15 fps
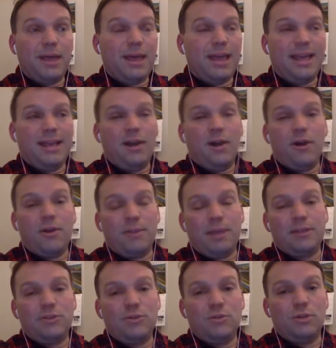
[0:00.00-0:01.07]
any
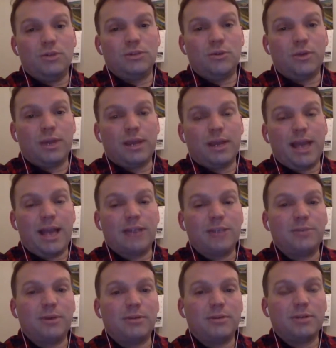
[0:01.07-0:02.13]
automated tool, is only going to catch
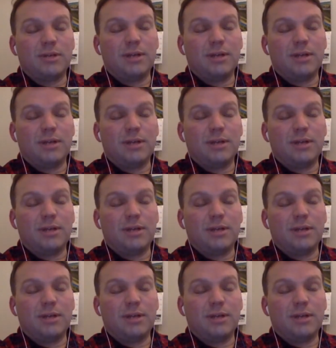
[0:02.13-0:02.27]
about